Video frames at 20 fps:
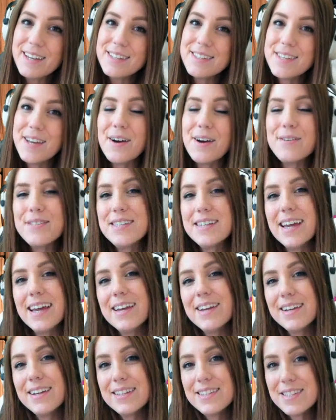So
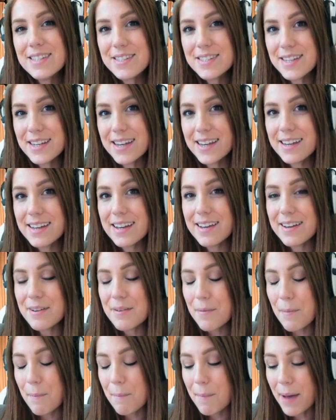today you get to see
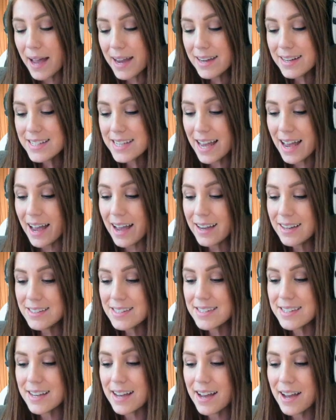my
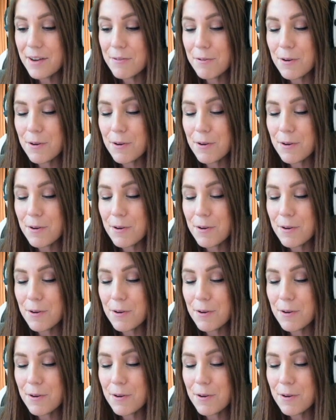attacks uh,